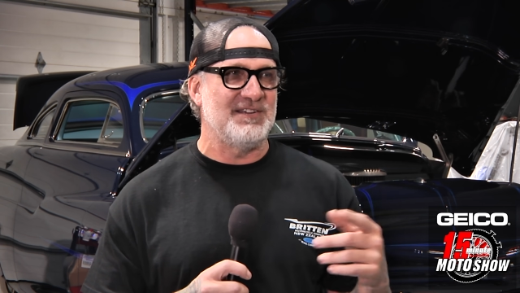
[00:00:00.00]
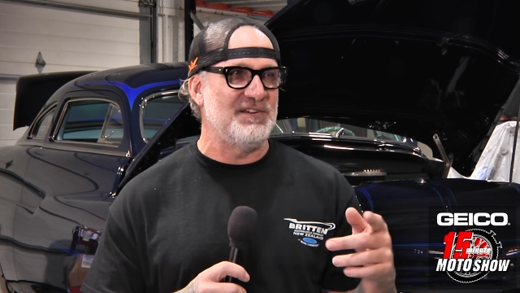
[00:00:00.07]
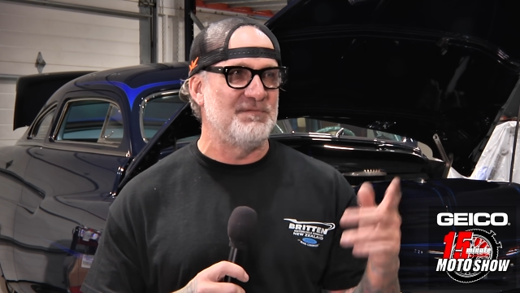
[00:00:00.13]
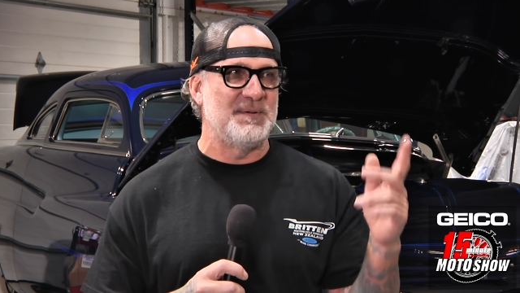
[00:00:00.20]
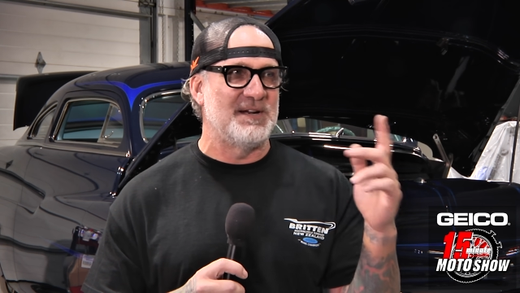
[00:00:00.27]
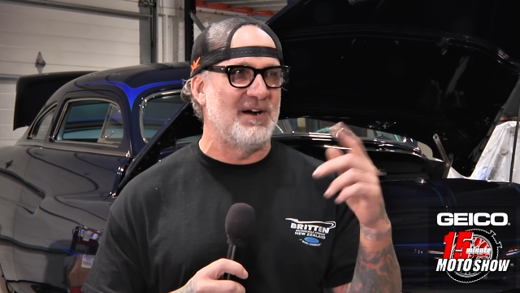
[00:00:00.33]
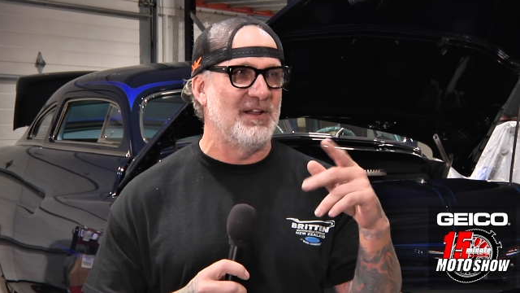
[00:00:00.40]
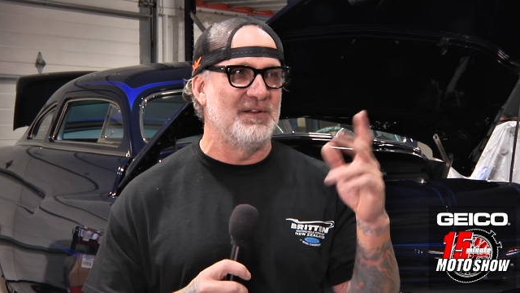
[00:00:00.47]
Yeah. You've
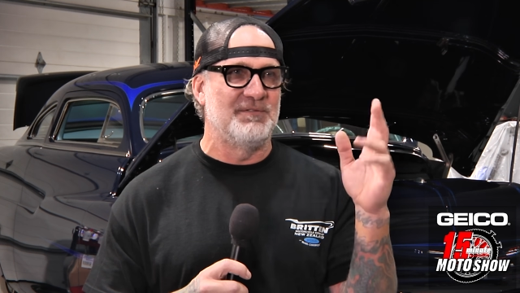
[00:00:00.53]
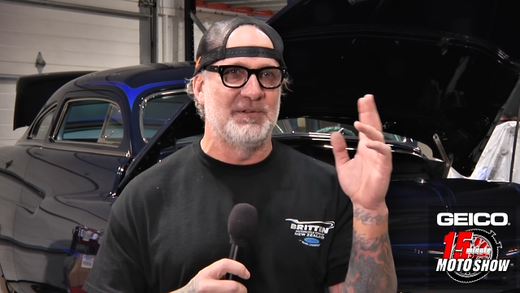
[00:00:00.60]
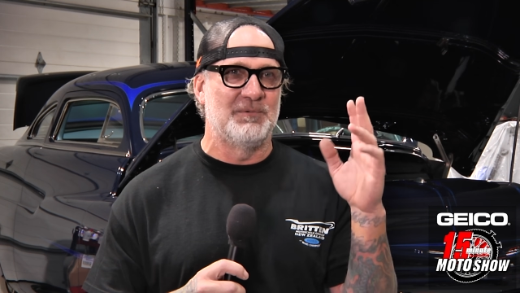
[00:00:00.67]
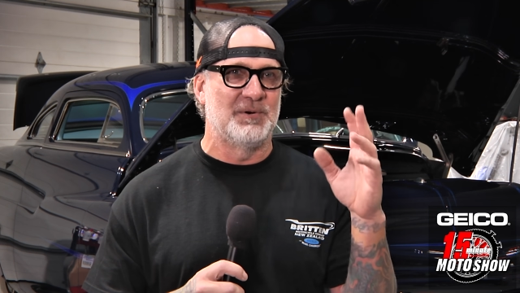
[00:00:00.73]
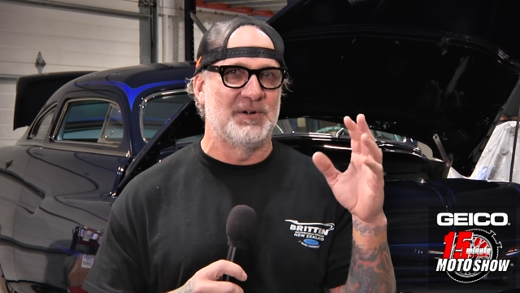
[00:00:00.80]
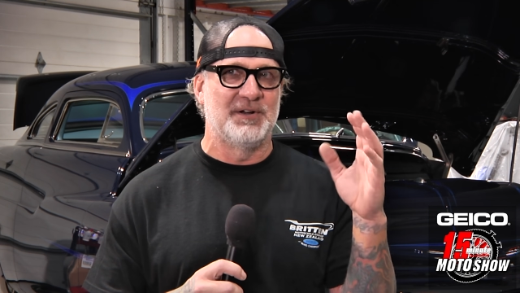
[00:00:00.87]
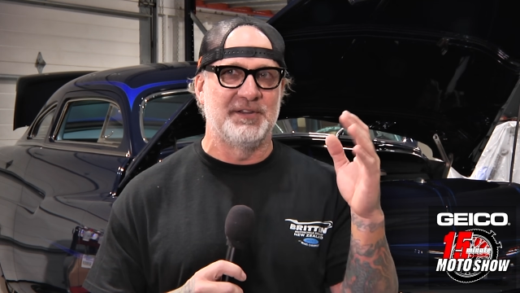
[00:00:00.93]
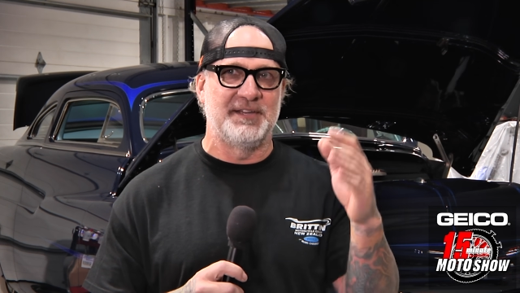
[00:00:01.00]
been all over the
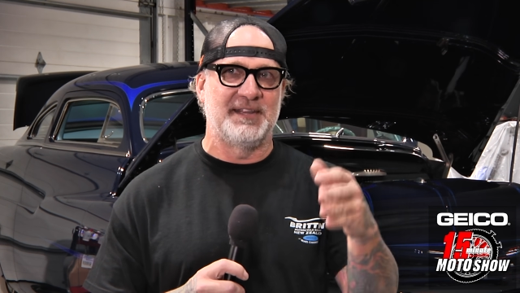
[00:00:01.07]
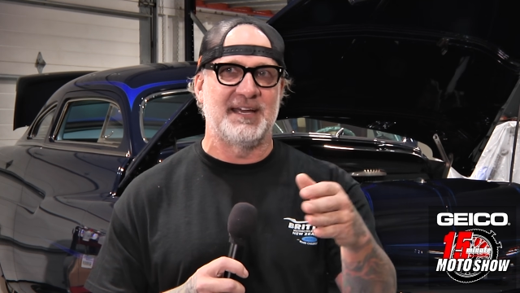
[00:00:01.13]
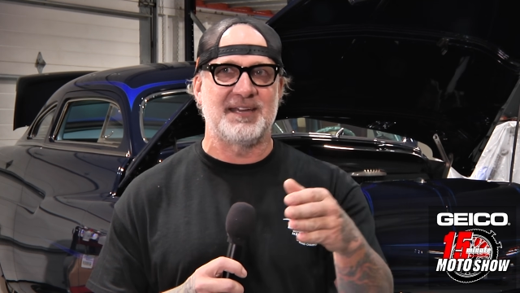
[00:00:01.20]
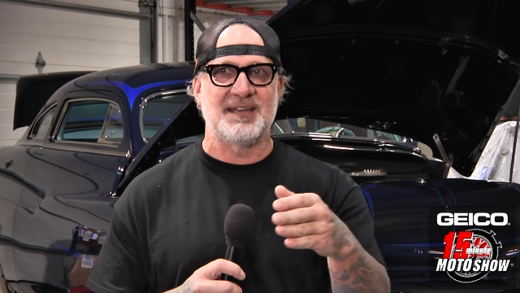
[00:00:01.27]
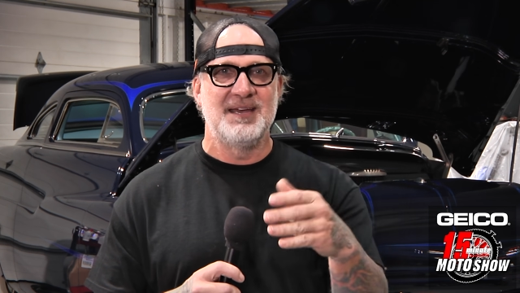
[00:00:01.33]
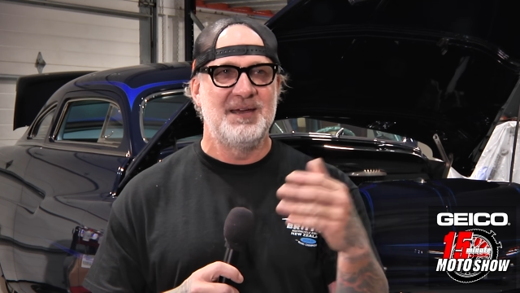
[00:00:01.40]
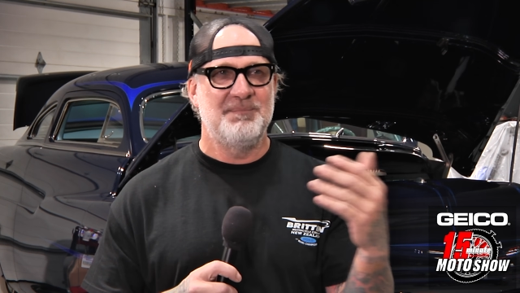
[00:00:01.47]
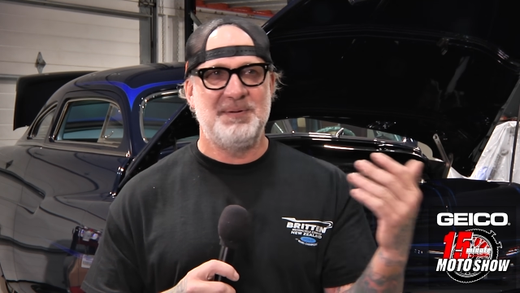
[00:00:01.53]
world, and like
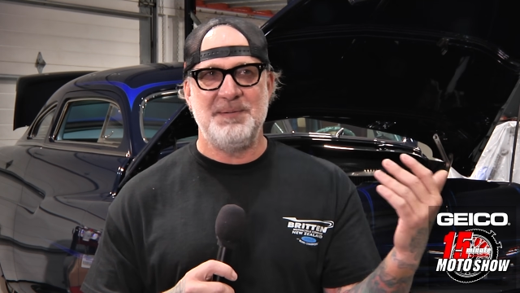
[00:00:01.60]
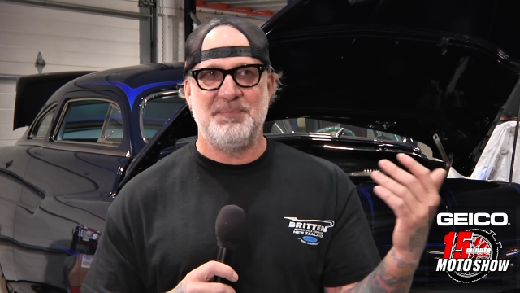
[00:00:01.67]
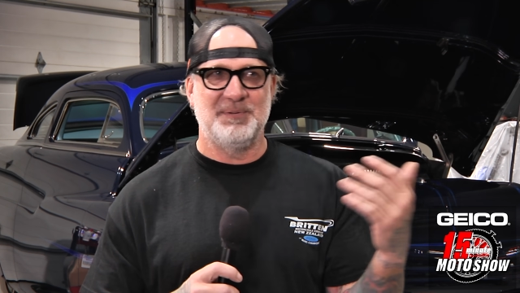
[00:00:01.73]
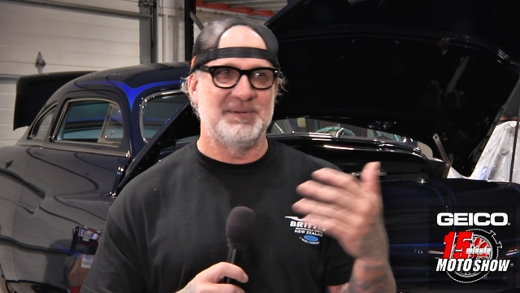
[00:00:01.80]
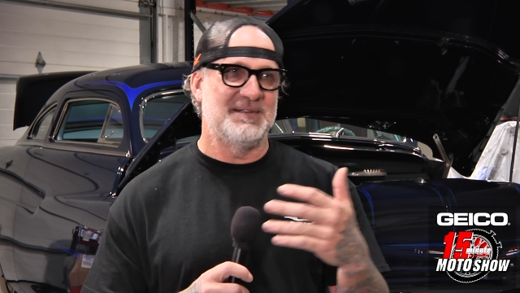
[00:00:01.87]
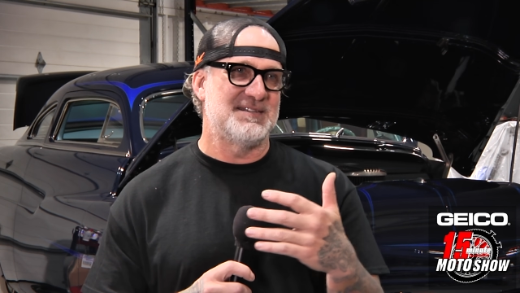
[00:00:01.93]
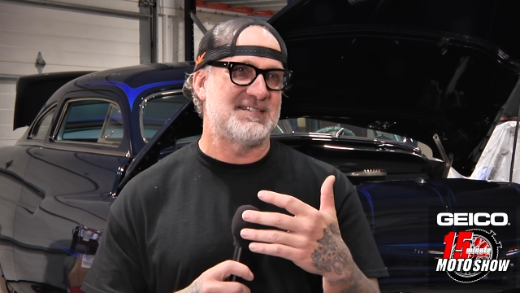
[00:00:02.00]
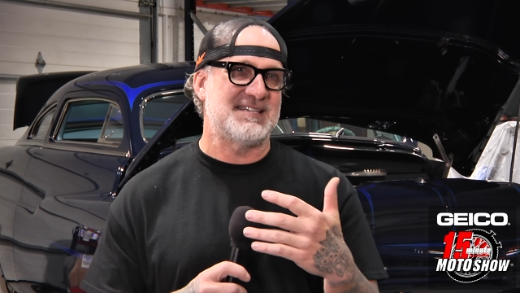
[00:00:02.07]
people
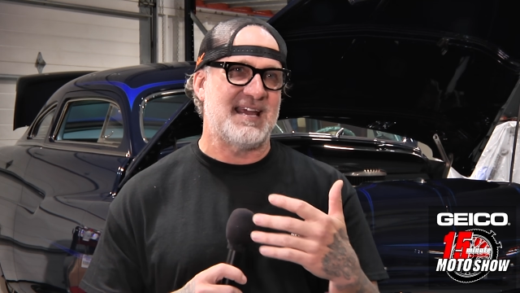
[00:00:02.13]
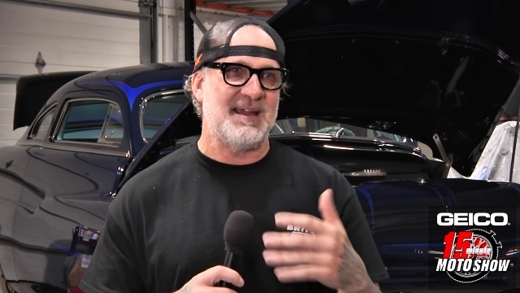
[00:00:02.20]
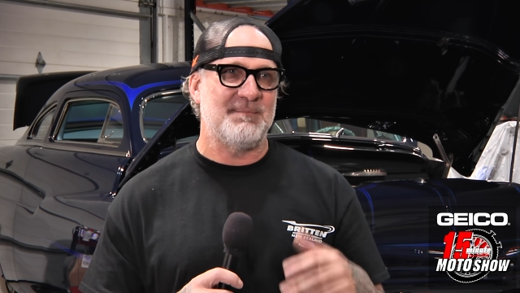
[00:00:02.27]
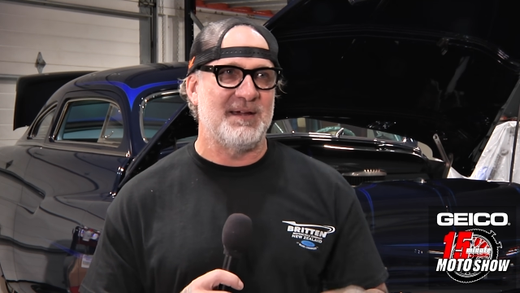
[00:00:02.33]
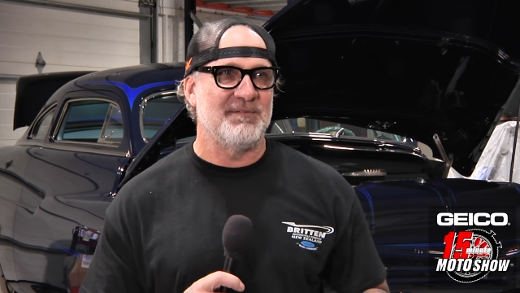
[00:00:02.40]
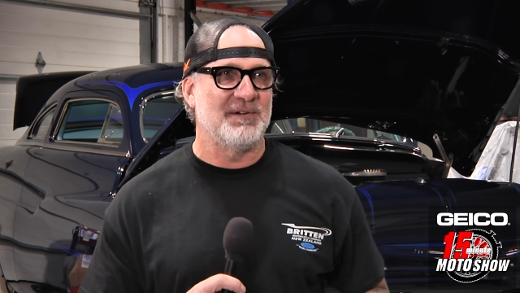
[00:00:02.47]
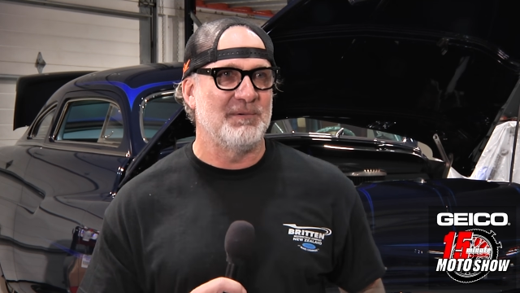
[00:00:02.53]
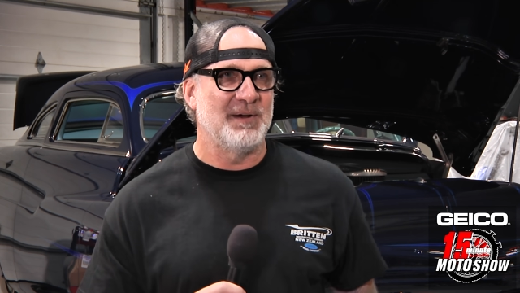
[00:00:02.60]
are the same
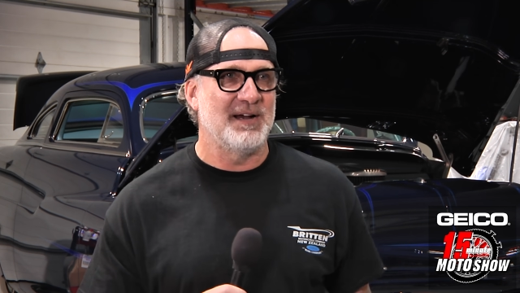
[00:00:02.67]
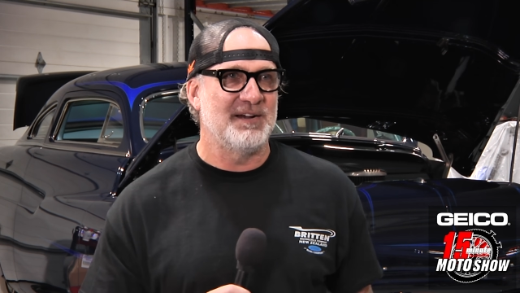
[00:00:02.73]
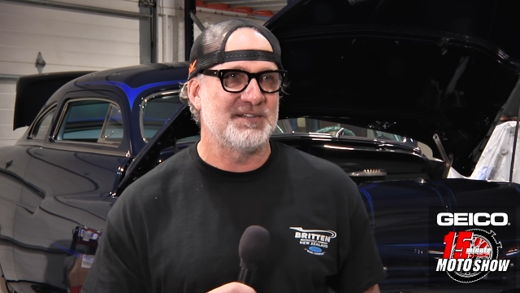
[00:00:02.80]
everywhere.